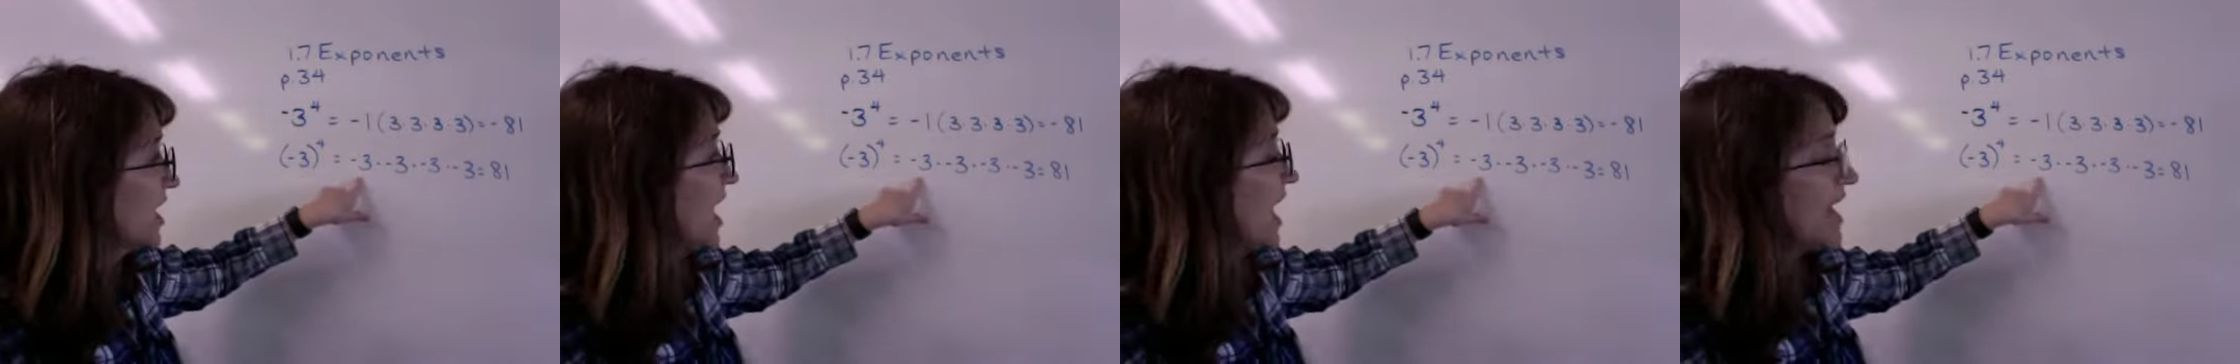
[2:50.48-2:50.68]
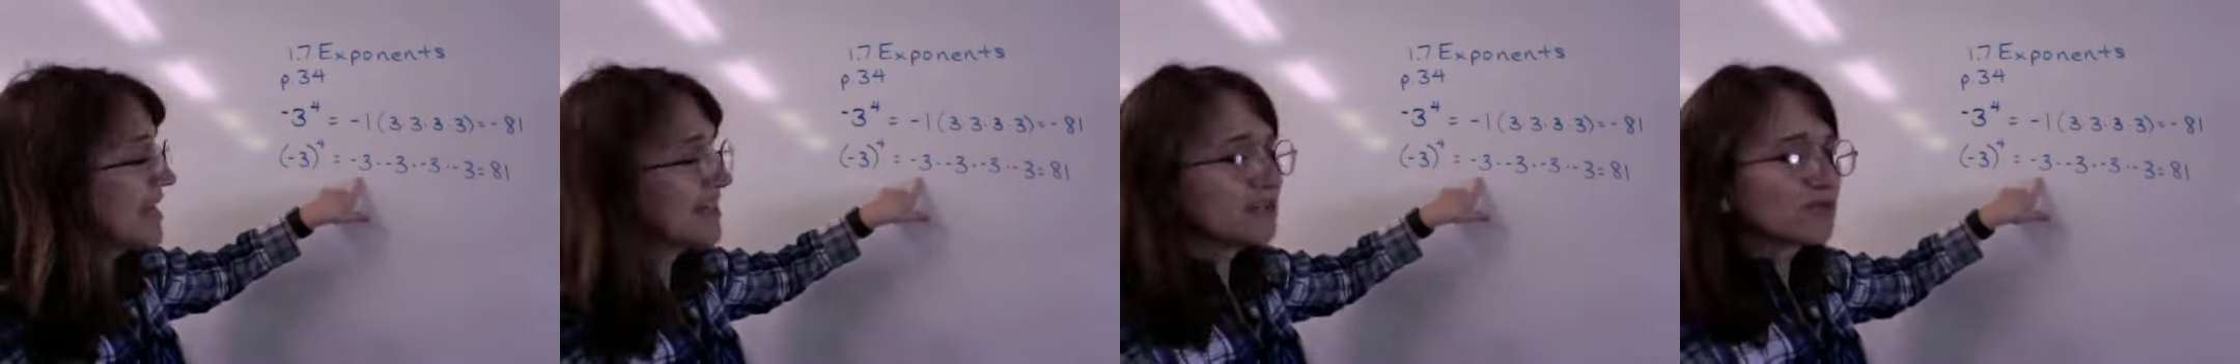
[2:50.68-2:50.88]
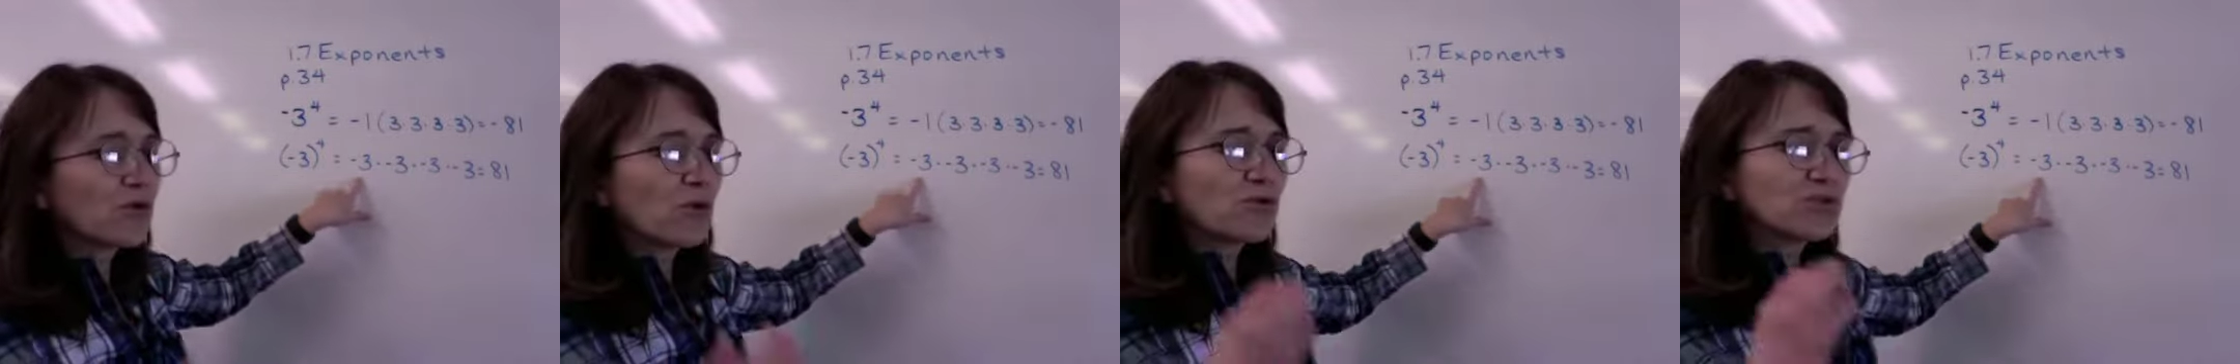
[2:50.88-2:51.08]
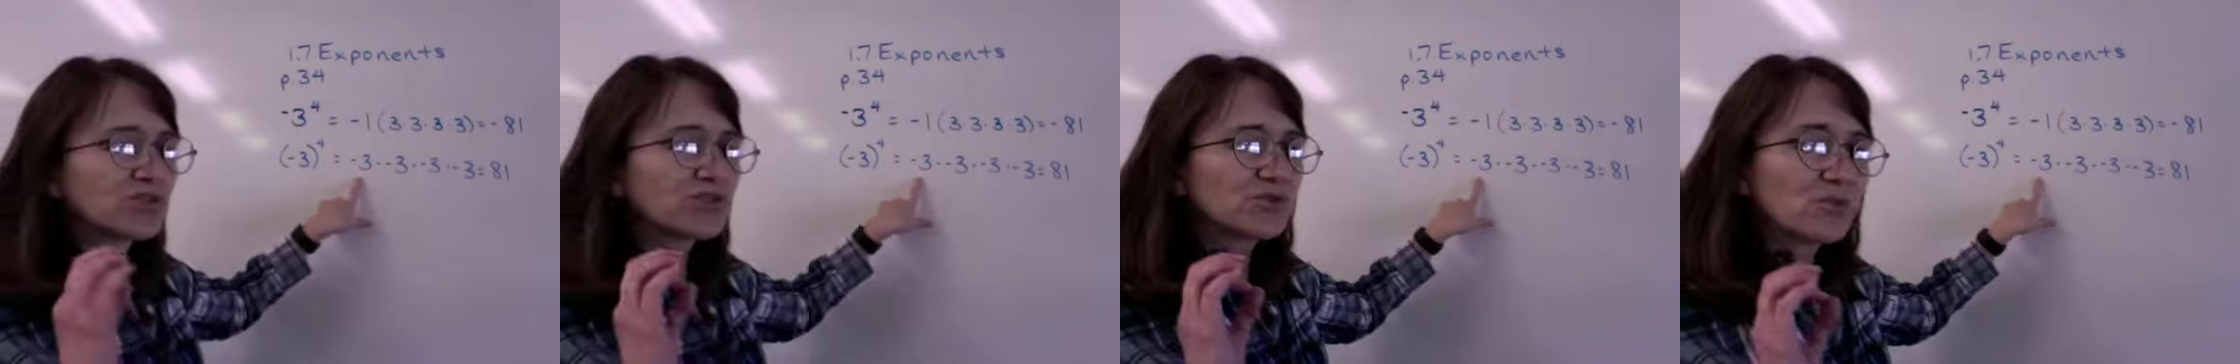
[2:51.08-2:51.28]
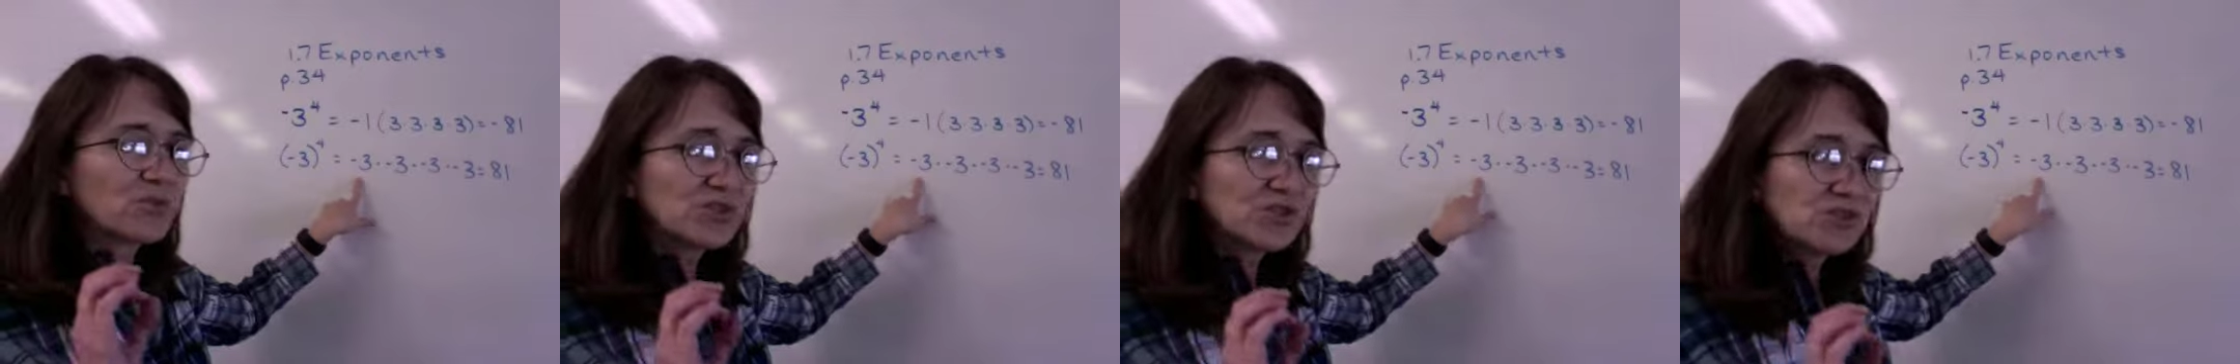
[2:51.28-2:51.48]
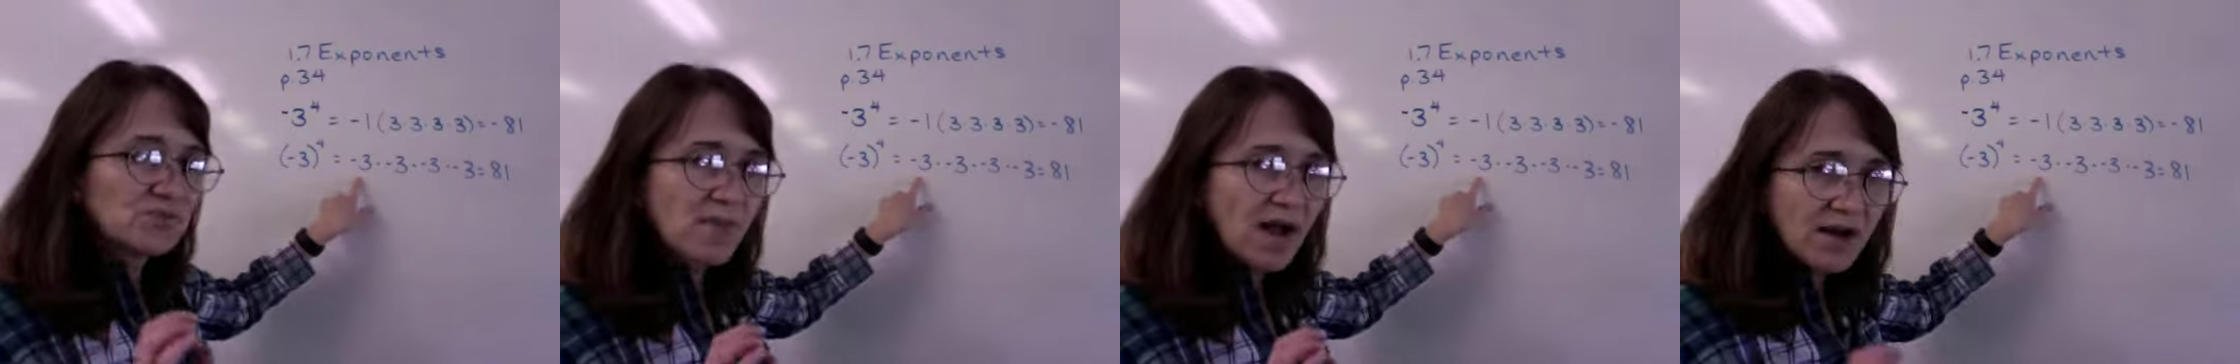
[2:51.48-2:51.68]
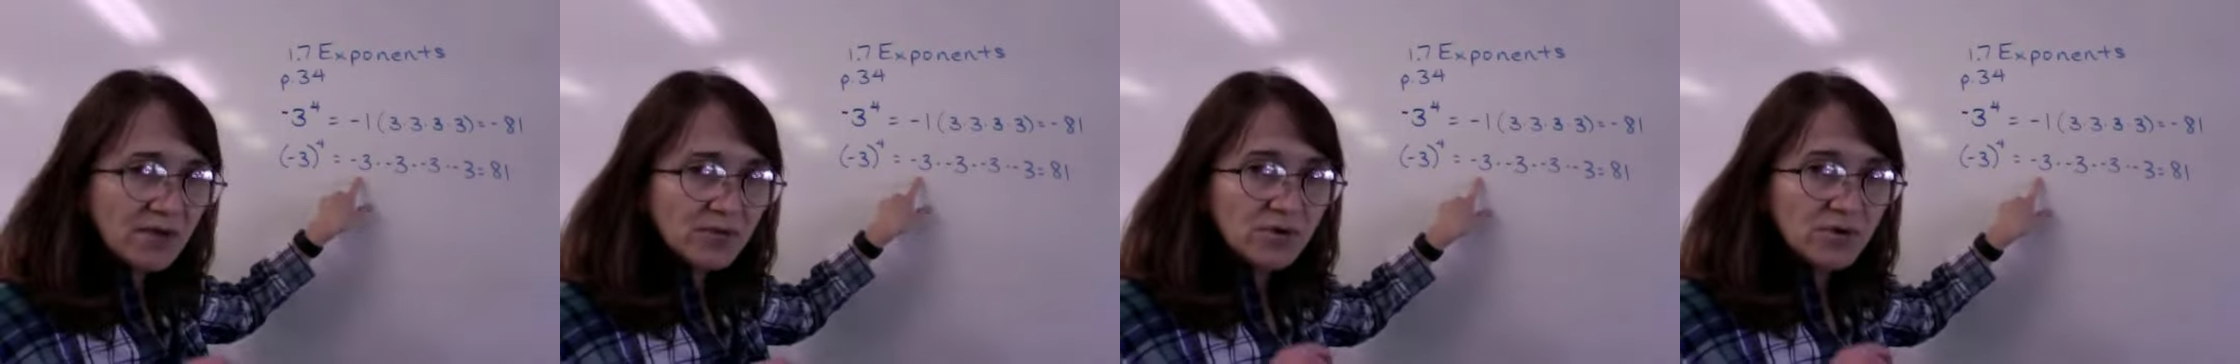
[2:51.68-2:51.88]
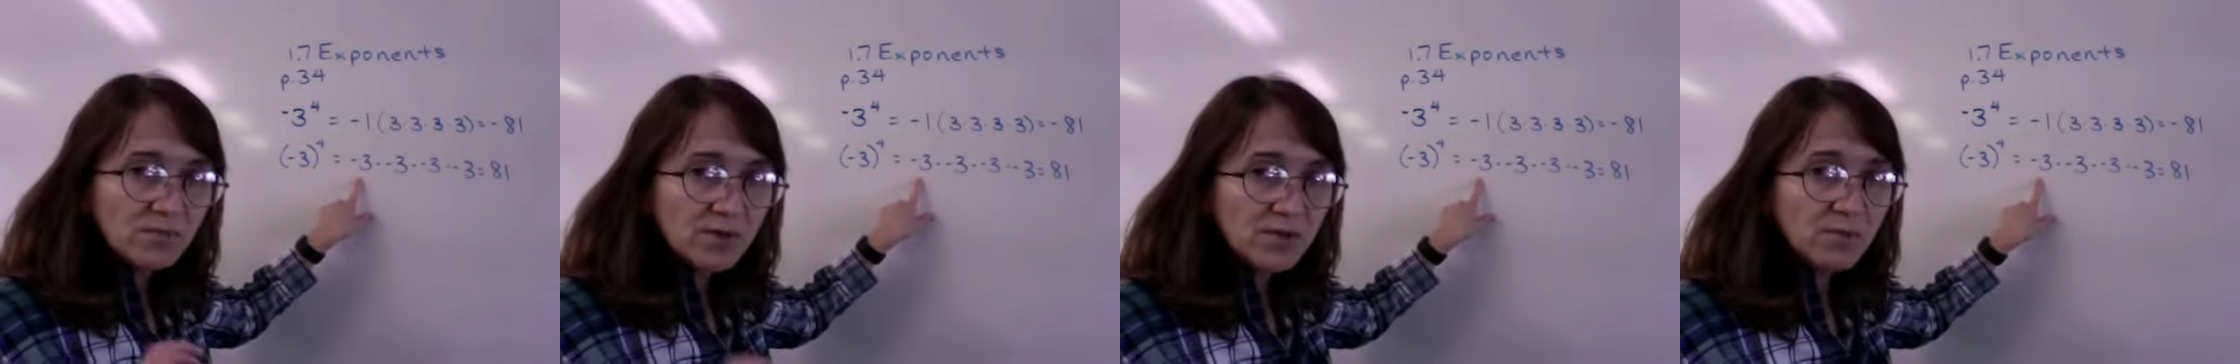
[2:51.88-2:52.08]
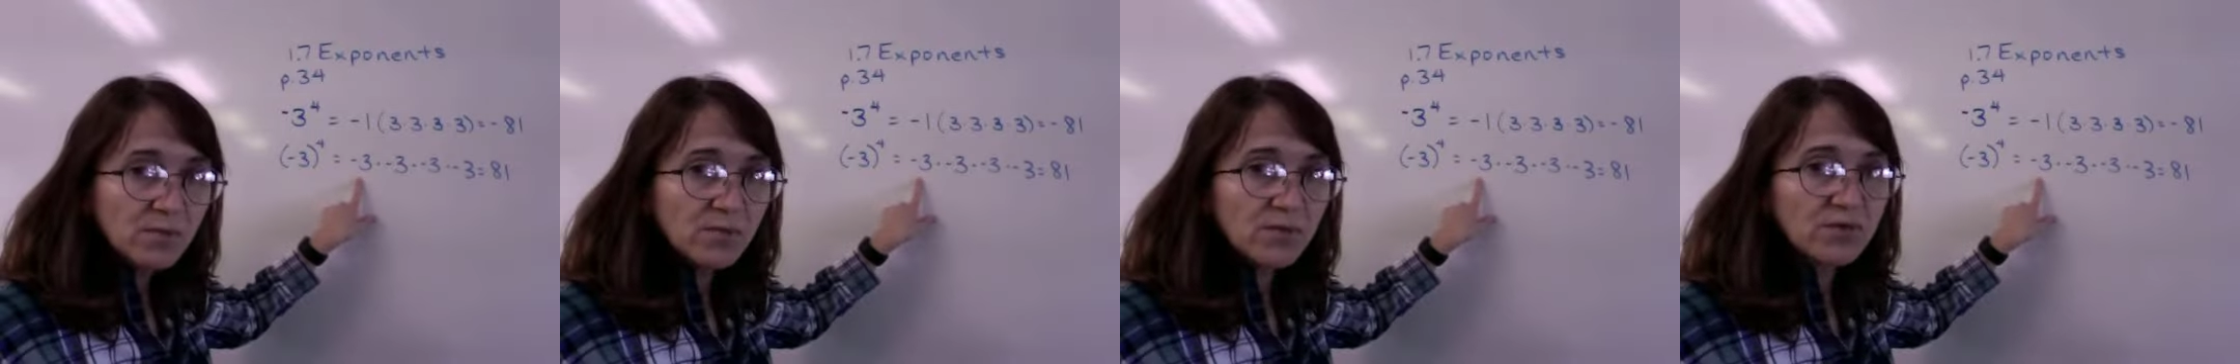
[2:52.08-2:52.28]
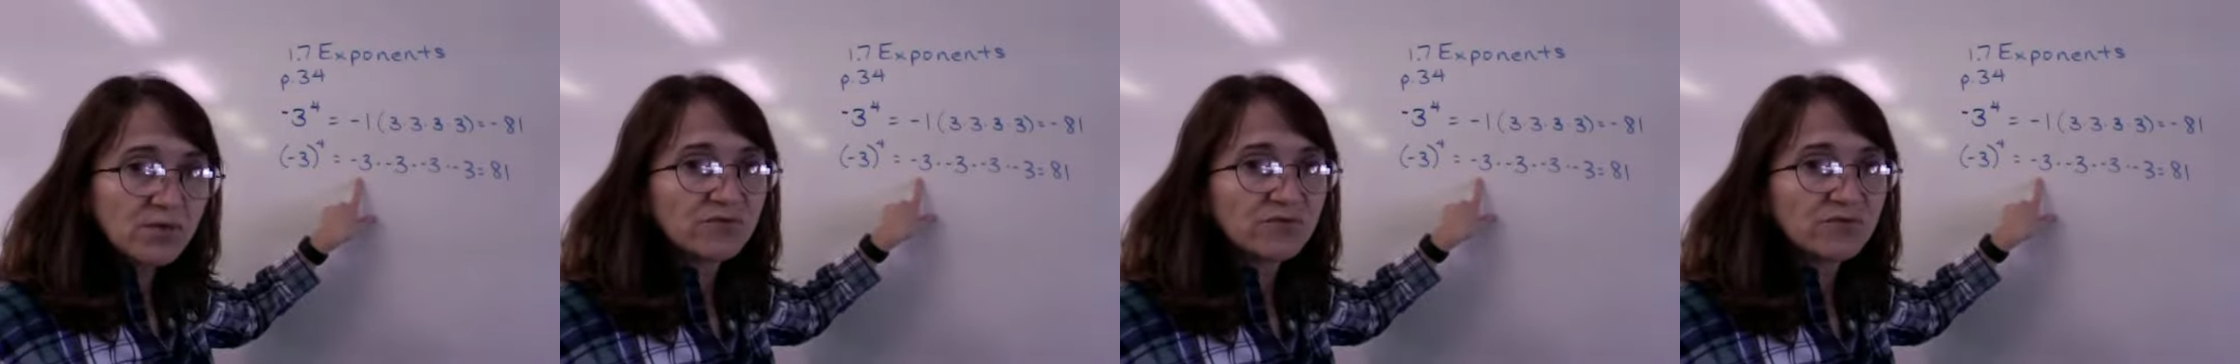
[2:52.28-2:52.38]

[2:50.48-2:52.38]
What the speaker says: And of course, what you might remember